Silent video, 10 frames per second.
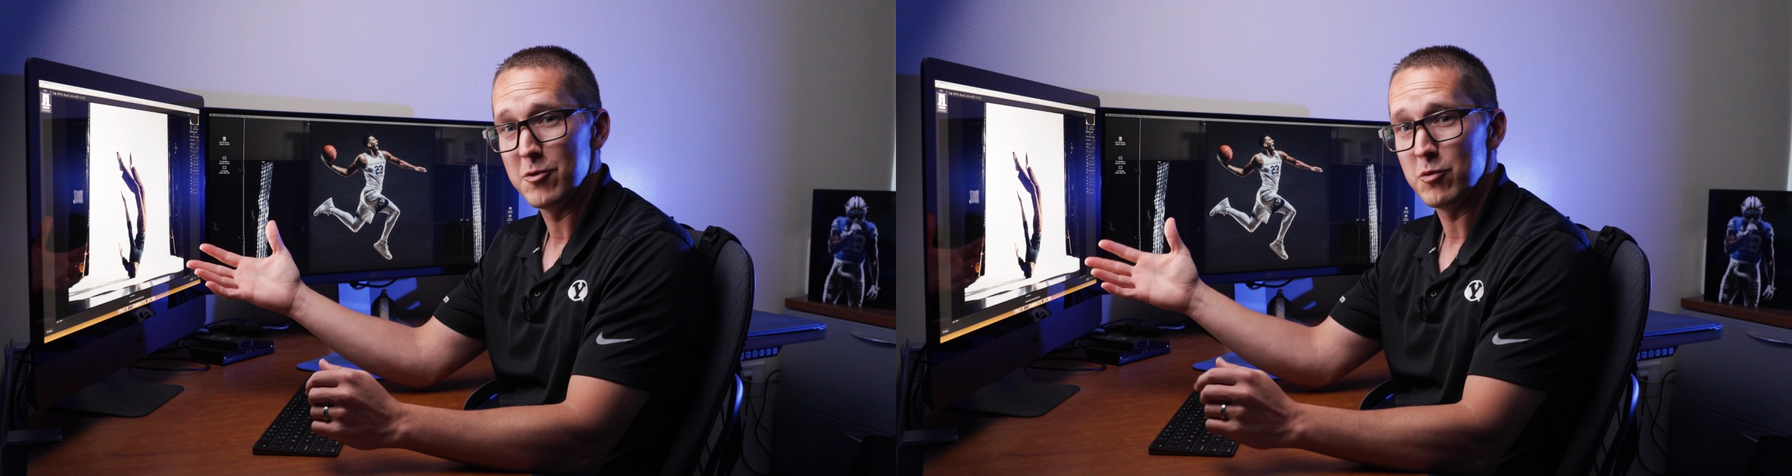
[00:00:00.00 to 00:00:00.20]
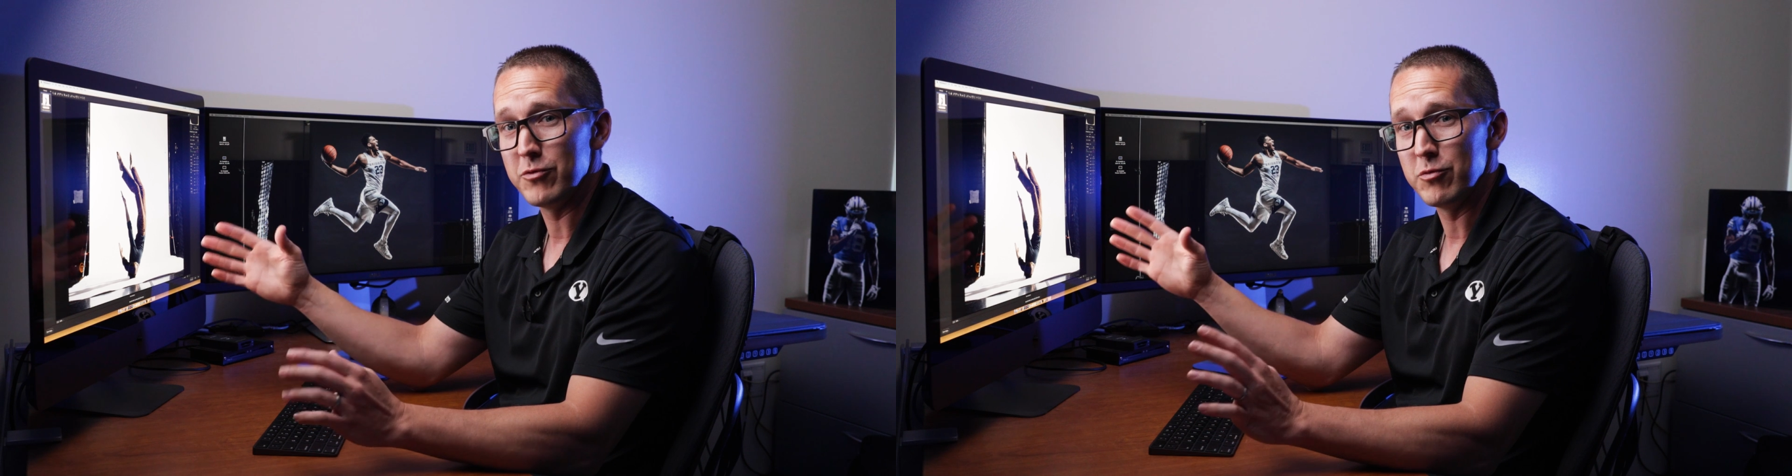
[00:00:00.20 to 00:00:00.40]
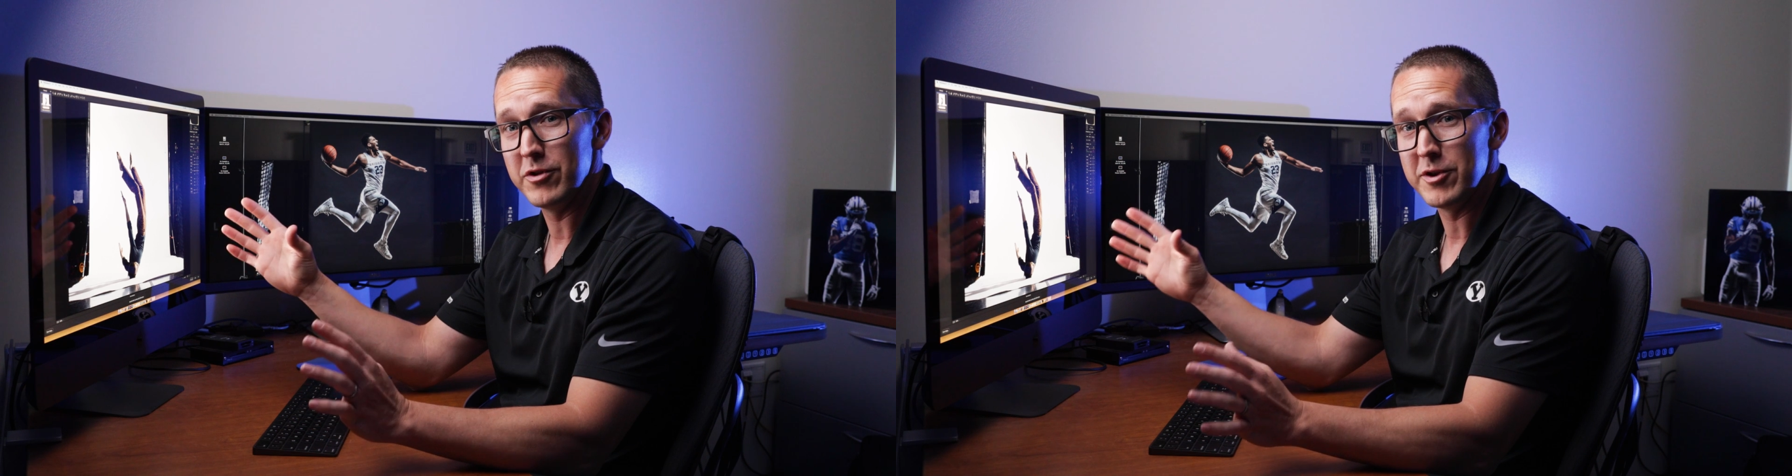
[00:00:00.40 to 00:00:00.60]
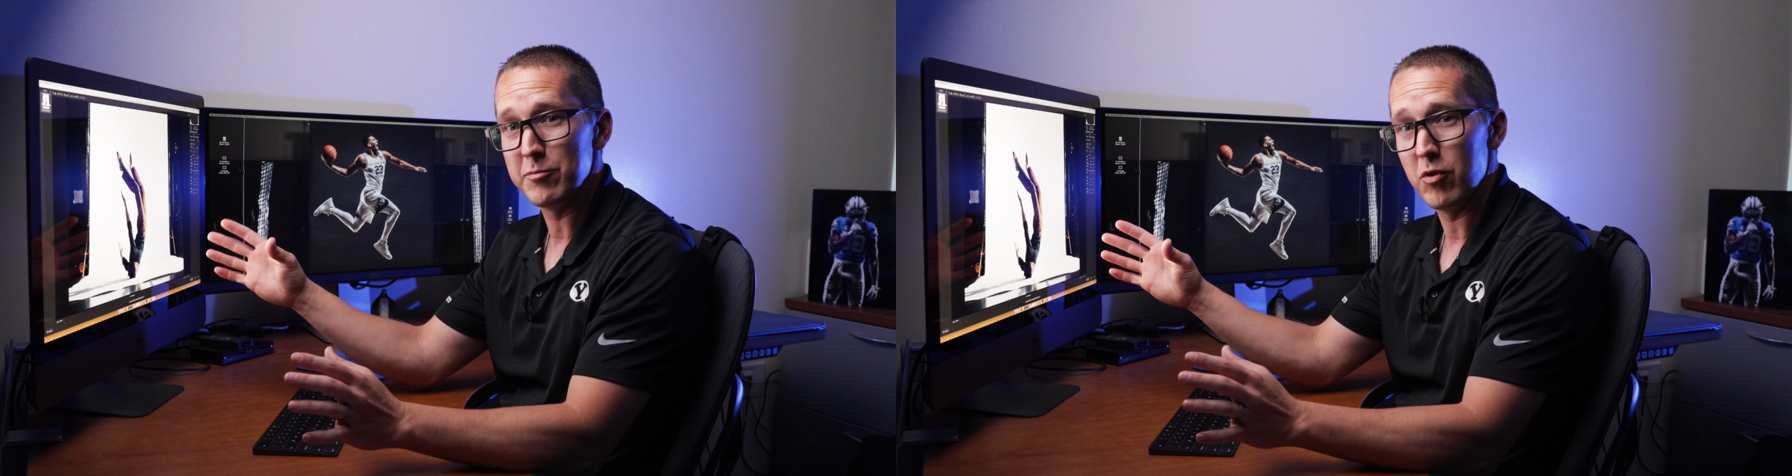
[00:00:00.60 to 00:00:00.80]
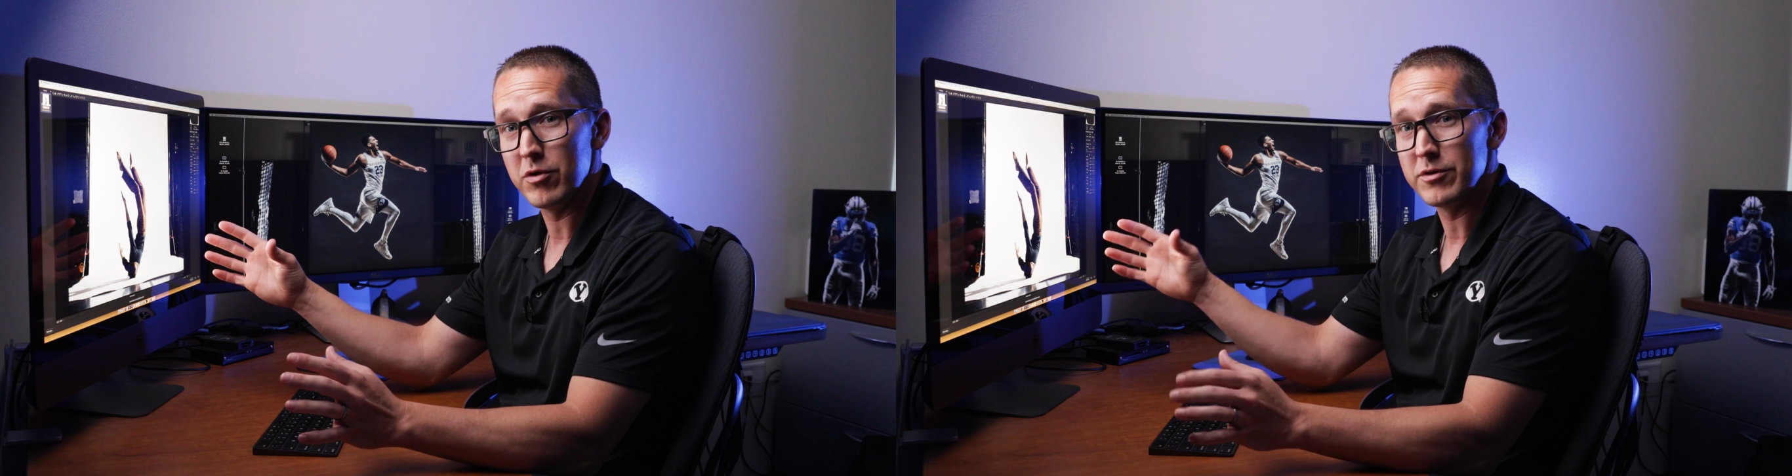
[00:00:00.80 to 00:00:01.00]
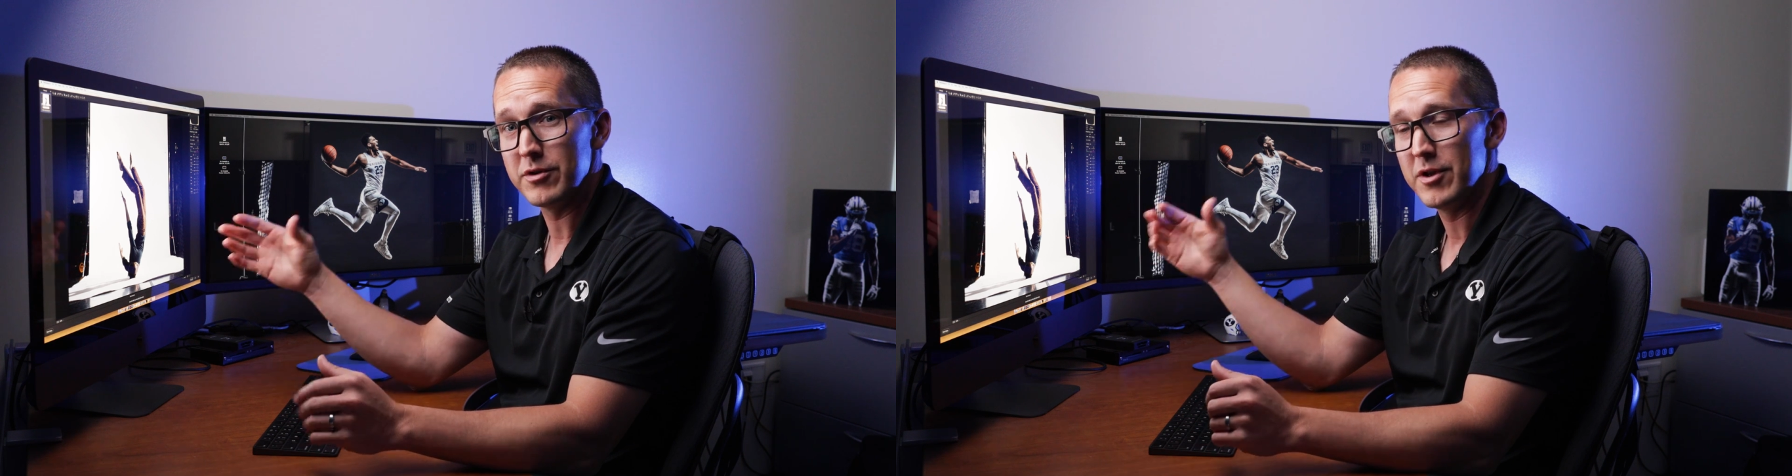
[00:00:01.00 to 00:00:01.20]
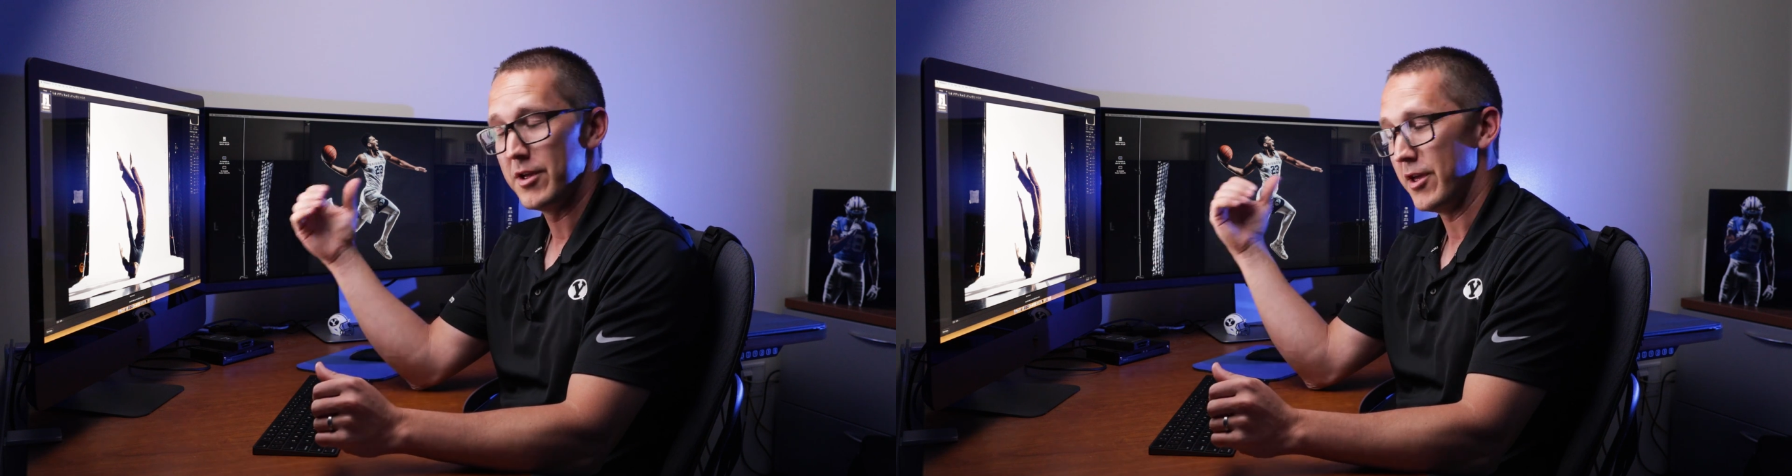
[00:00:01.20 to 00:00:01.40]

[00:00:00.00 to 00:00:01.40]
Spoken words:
was really important.